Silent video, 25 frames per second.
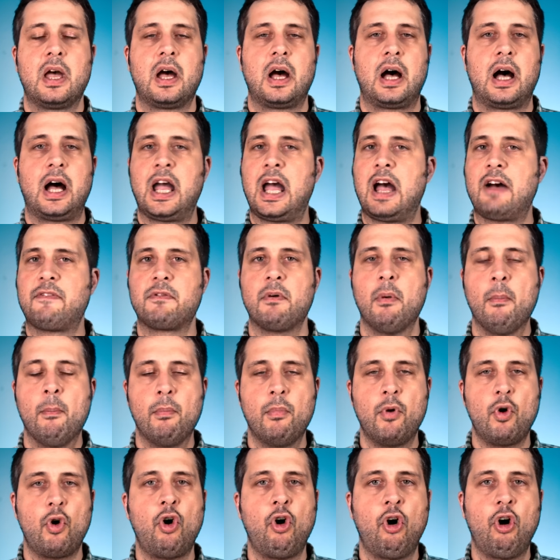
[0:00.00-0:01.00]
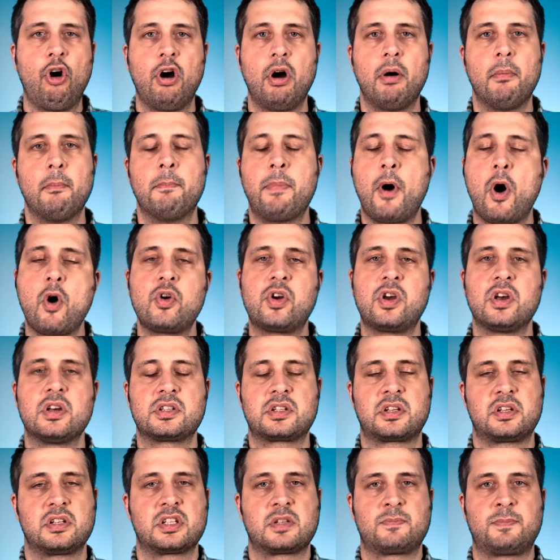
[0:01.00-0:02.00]
I have more bonkers
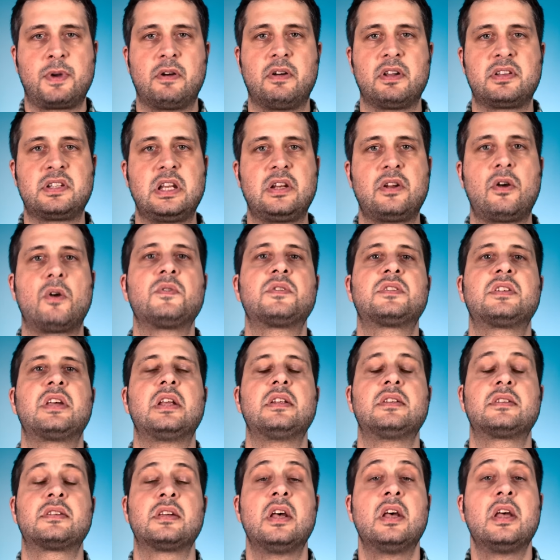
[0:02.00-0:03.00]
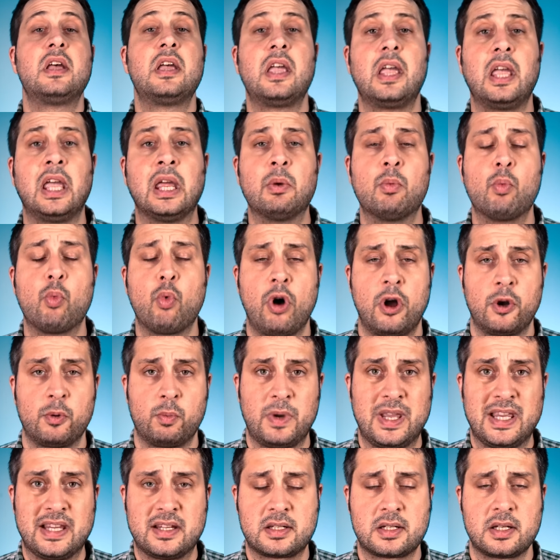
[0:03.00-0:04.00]
conspiracy nonsense in 1
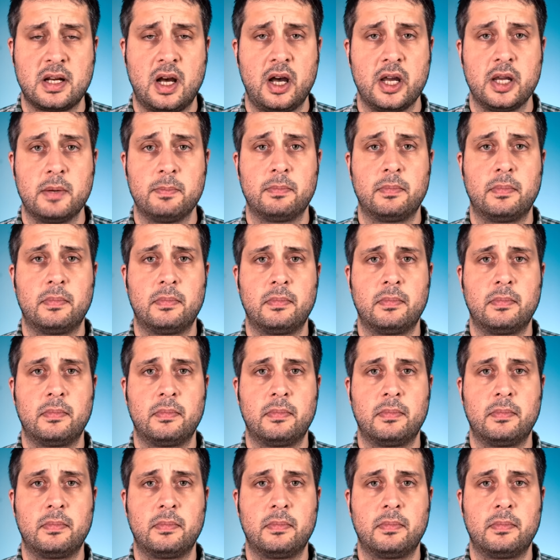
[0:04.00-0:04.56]
week's time.